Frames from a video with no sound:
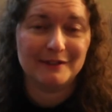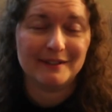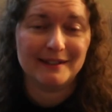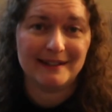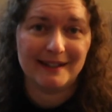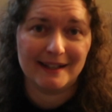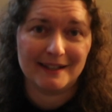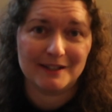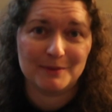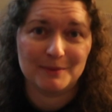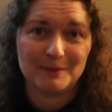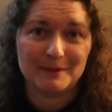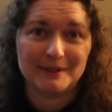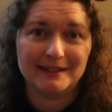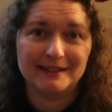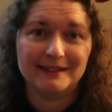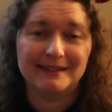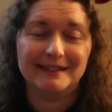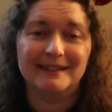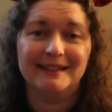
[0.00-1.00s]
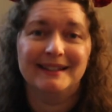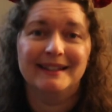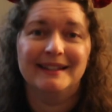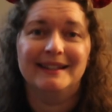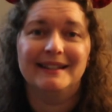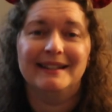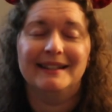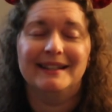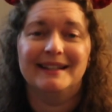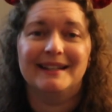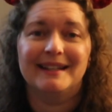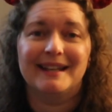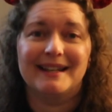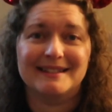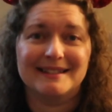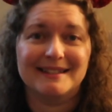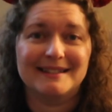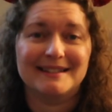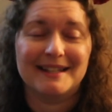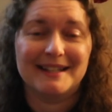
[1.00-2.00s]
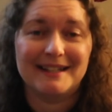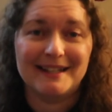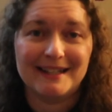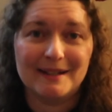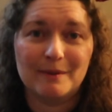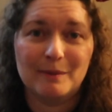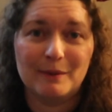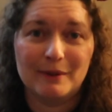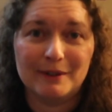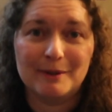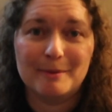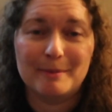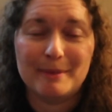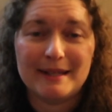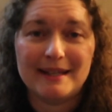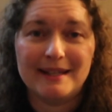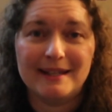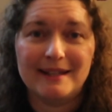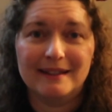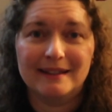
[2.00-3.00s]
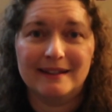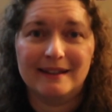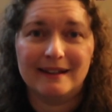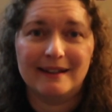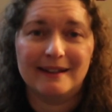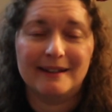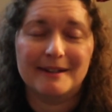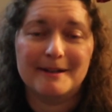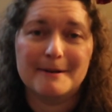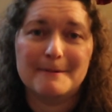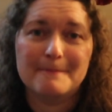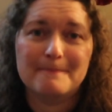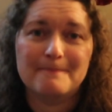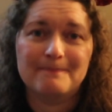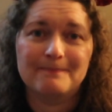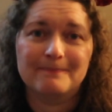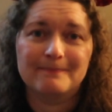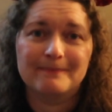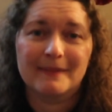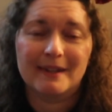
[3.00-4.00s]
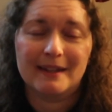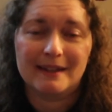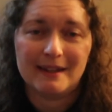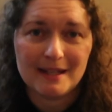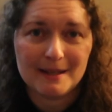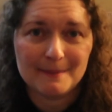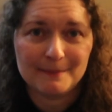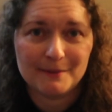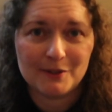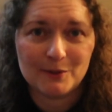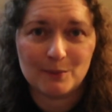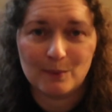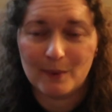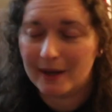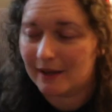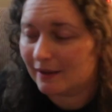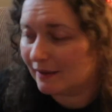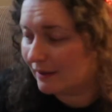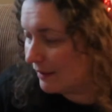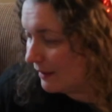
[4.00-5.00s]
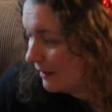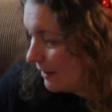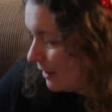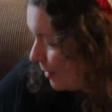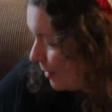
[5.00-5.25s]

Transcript: for the next one. As I said, it will be um, themed as well.